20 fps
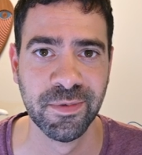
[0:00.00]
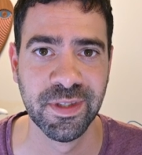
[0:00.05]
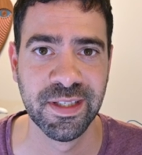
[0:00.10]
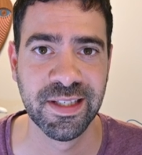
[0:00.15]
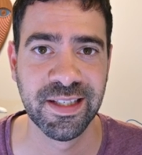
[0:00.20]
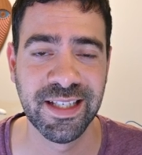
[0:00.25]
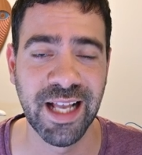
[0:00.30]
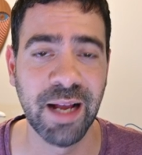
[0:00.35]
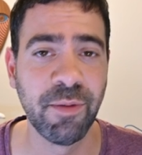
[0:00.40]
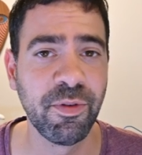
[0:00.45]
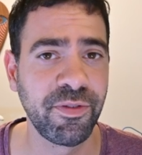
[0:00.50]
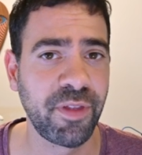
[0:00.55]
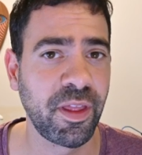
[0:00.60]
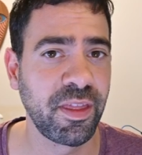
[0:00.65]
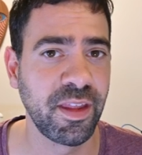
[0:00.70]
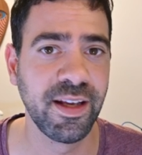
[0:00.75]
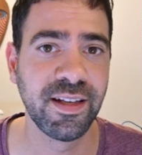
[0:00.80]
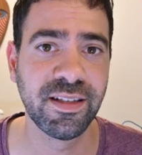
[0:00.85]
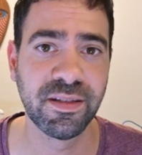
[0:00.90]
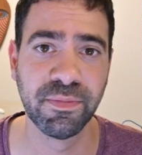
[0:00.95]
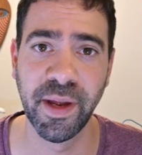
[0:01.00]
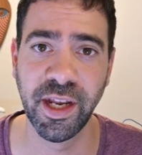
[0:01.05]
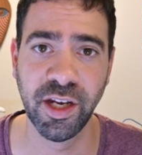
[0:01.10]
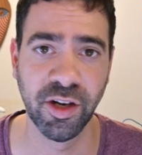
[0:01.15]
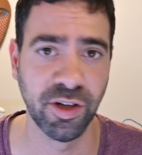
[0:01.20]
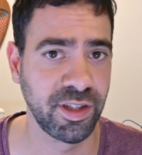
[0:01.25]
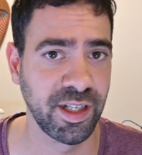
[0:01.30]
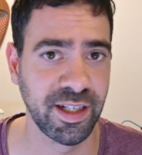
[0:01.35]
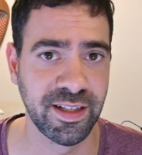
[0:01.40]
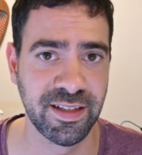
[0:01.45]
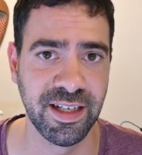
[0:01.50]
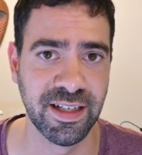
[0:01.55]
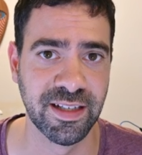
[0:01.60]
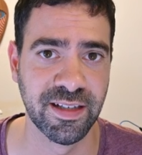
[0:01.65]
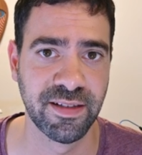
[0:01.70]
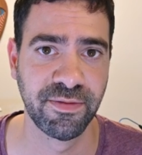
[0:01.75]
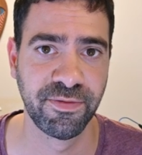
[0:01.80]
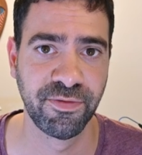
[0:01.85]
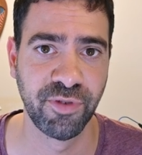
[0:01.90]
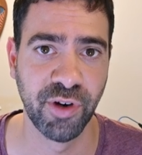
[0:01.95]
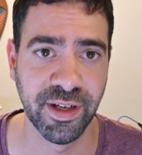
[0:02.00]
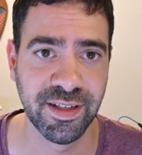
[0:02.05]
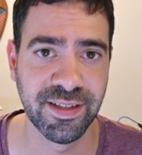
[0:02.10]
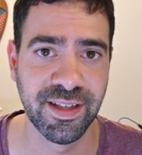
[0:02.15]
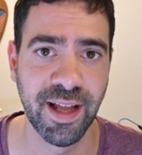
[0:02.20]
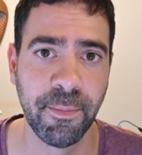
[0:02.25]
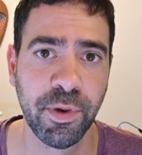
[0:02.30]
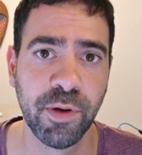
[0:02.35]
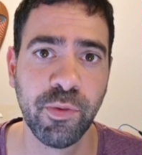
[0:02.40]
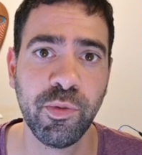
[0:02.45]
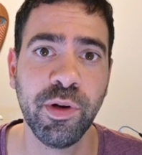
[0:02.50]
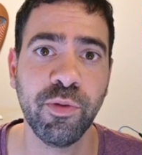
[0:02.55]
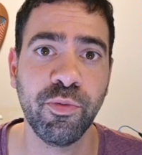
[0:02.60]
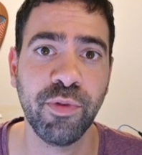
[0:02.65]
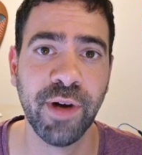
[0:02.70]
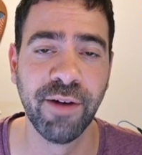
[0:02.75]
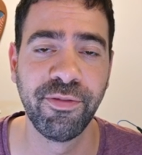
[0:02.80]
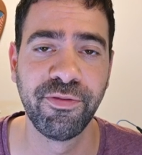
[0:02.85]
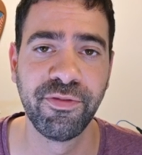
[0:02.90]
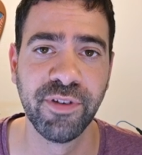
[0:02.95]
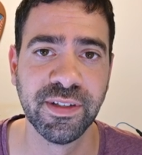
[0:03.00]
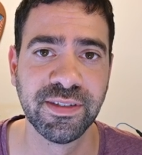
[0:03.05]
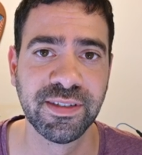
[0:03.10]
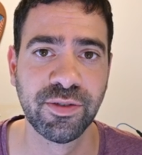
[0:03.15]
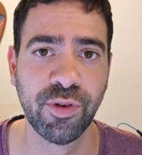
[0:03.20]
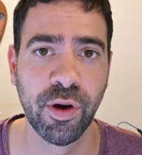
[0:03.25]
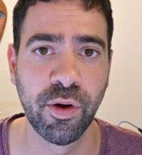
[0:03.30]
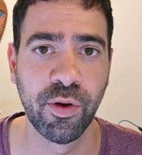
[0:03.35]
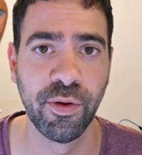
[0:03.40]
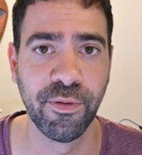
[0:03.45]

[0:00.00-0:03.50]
some of the things may not exist. For example, we reference to a